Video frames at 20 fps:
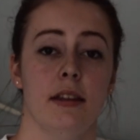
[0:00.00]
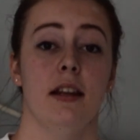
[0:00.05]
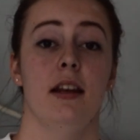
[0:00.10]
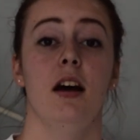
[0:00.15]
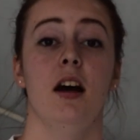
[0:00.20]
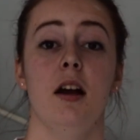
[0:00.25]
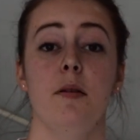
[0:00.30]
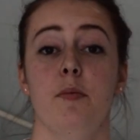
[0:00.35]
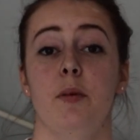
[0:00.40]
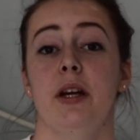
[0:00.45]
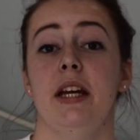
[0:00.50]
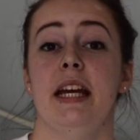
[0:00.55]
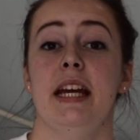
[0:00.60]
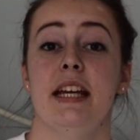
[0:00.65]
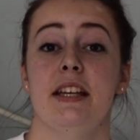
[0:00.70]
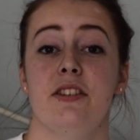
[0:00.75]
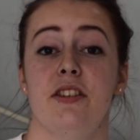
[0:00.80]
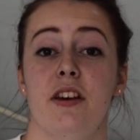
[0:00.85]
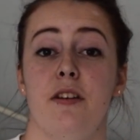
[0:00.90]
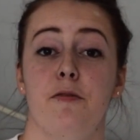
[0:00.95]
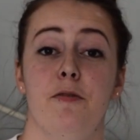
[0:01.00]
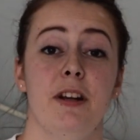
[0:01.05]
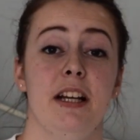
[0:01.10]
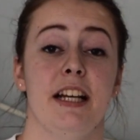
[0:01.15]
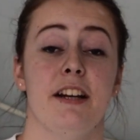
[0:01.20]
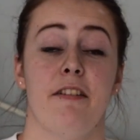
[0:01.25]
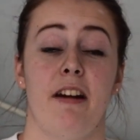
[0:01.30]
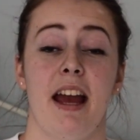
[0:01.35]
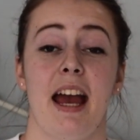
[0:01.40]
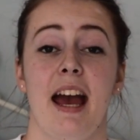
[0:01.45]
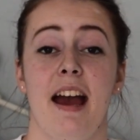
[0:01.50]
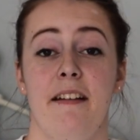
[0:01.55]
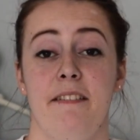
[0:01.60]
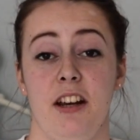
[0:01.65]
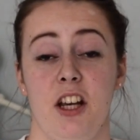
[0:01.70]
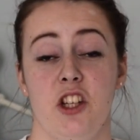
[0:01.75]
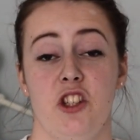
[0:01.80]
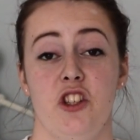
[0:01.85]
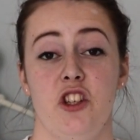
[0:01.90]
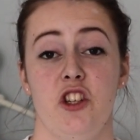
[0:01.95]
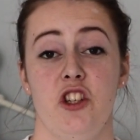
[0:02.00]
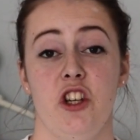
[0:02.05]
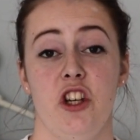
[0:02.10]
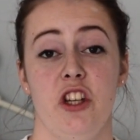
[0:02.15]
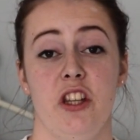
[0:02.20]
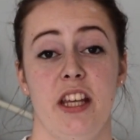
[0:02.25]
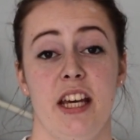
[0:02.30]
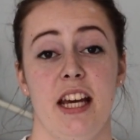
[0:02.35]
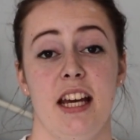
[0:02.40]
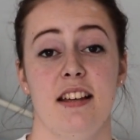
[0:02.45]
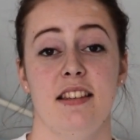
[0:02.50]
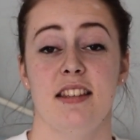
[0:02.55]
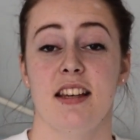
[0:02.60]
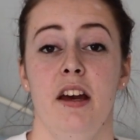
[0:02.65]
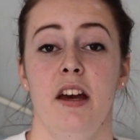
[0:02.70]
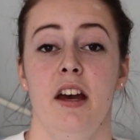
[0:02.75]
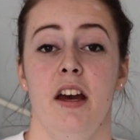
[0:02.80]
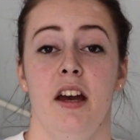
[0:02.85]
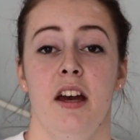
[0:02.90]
The library is a really great area to do this.